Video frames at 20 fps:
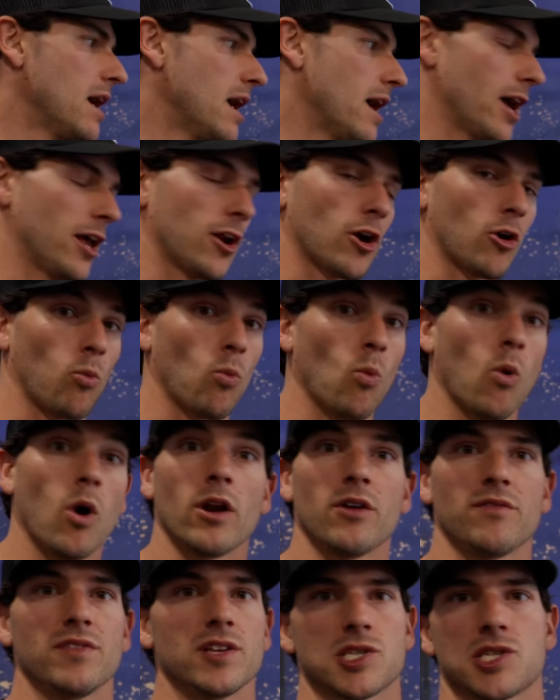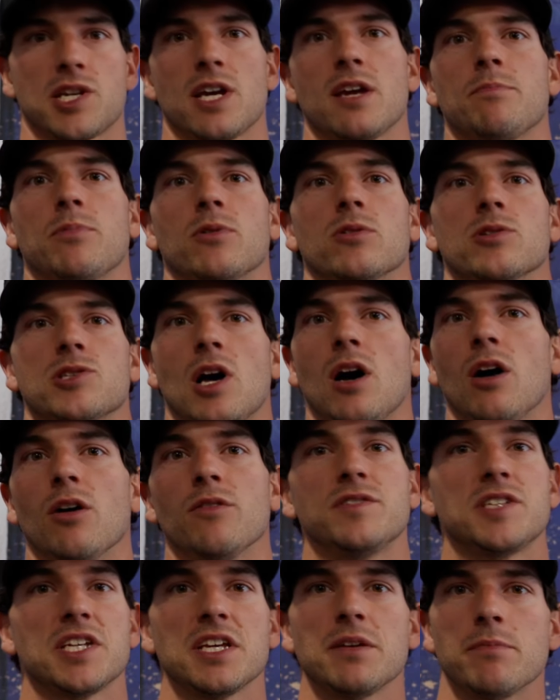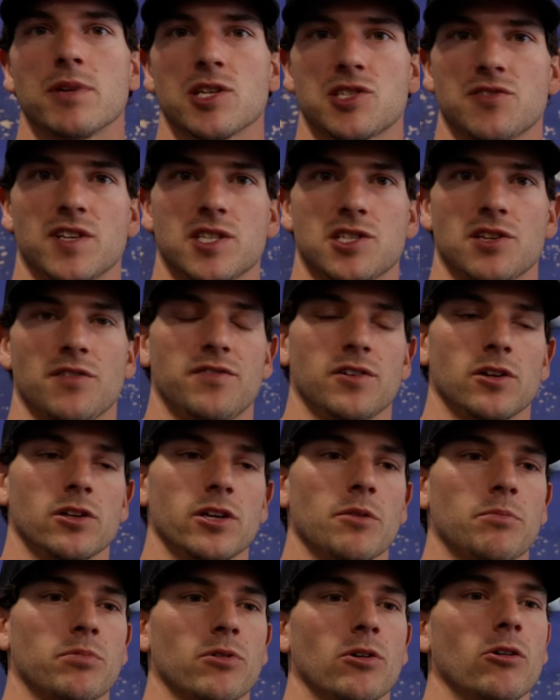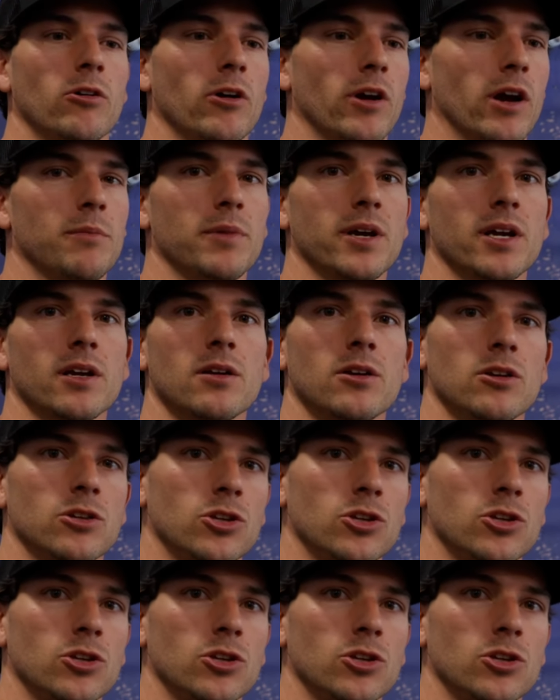and are one of the staples of Team Misfit's affiliate programming.